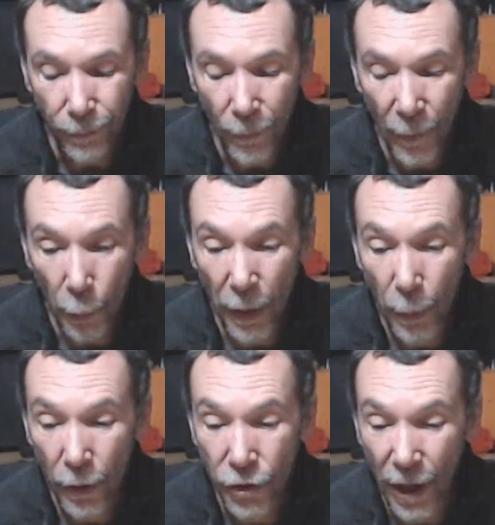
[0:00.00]
we
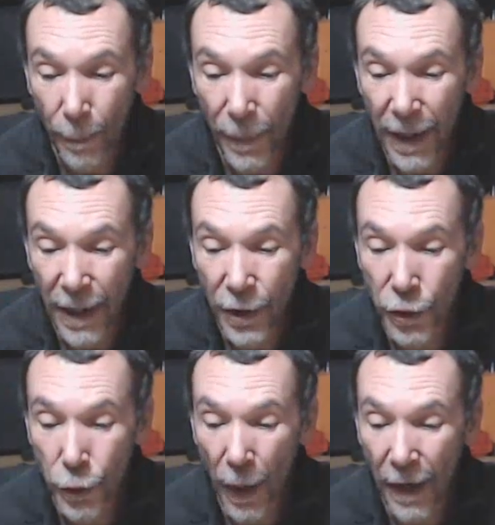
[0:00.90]
will jump into
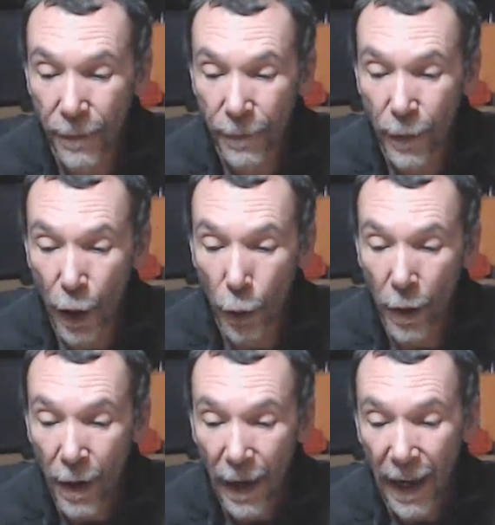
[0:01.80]
a flow
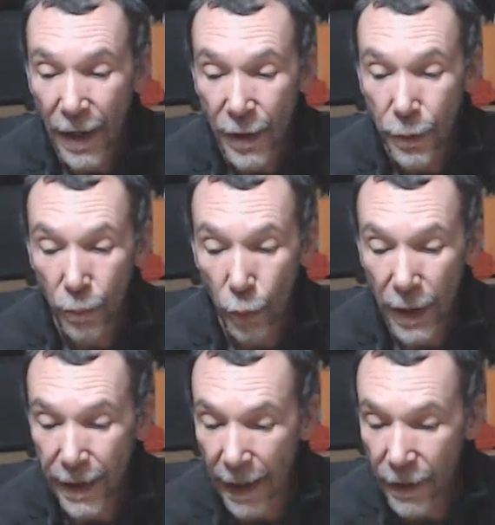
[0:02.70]
as
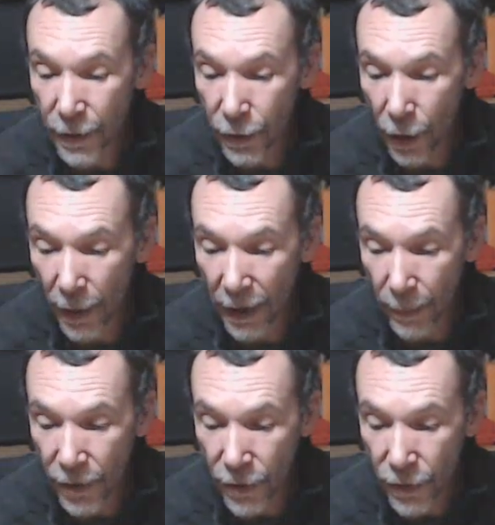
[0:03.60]
we get
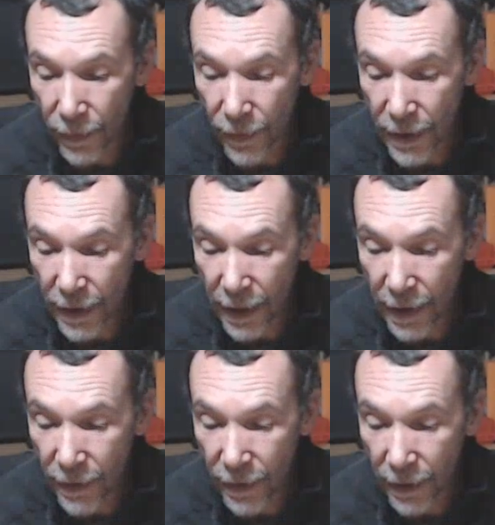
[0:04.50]
going. Let me just see if
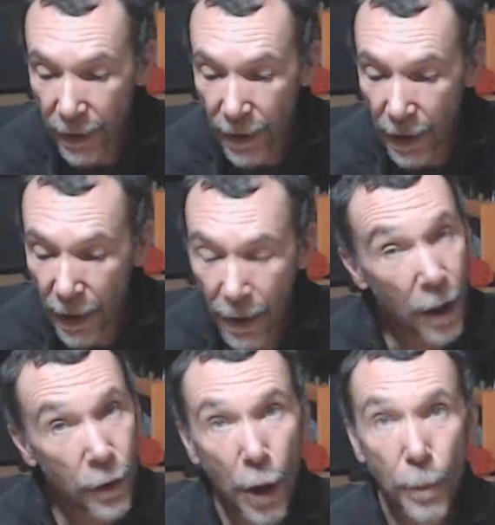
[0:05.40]
there's anything
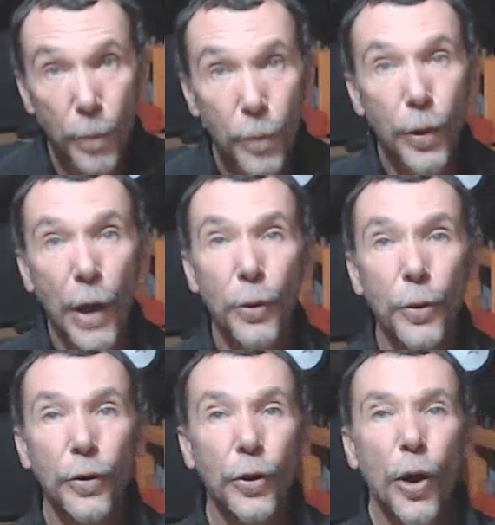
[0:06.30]
here. Nope,
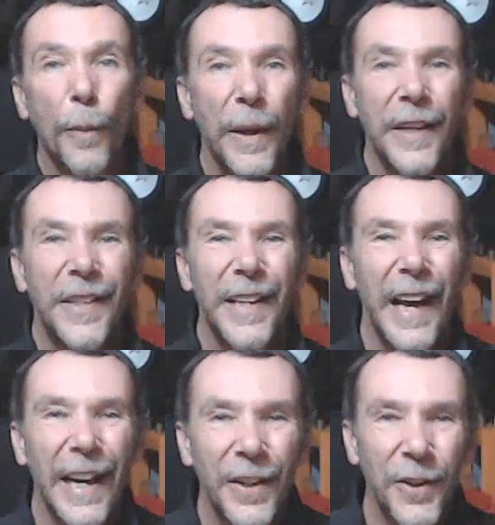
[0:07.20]
no
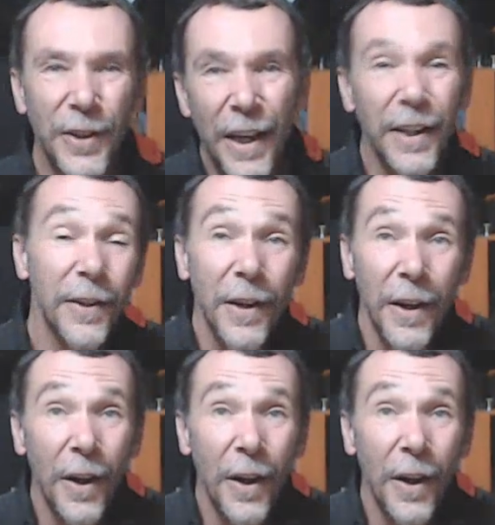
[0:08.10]
comments as yet.